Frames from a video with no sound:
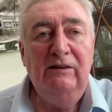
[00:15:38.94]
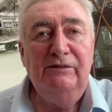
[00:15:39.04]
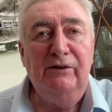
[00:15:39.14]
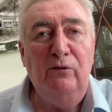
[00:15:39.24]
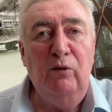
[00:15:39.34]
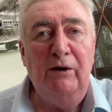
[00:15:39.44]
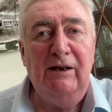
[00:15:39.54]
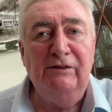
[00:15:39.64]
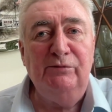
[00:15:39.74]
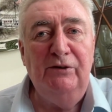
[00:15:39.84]
So what
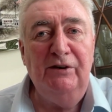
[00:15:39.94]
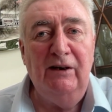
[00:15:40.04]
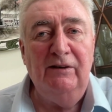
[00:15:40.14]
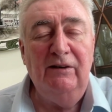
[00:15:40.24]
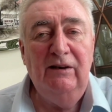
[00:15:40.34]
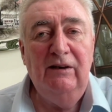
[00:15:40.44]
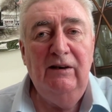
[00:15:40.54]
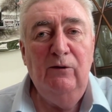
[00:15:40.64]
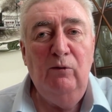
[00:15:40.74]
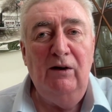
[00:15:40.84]
else went on?
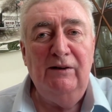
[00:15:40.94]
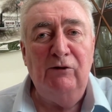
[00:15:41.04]
Well,